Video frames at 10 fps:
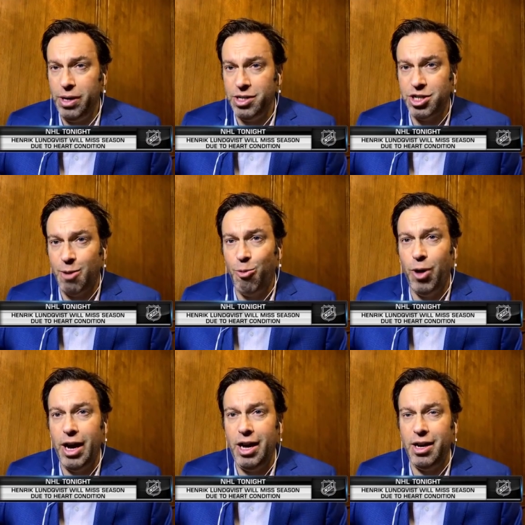in some
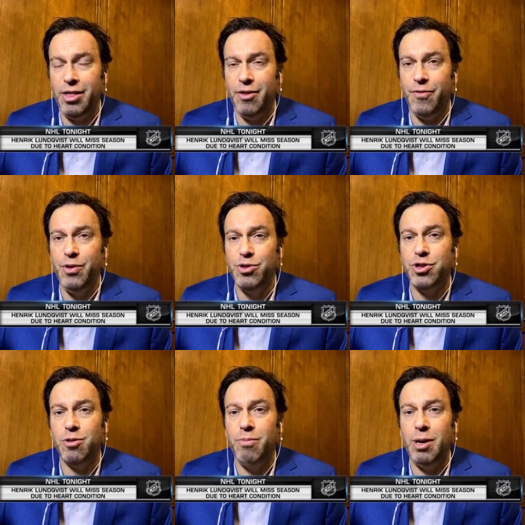way in the
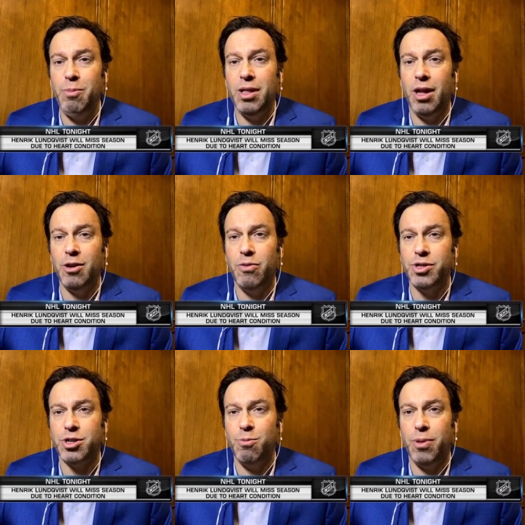future, maybe
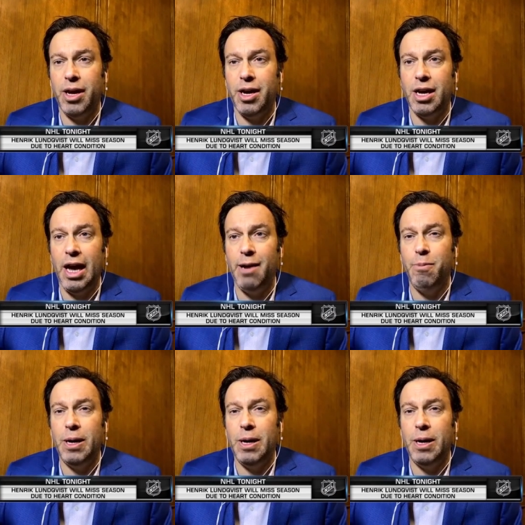Lundqvist can play again.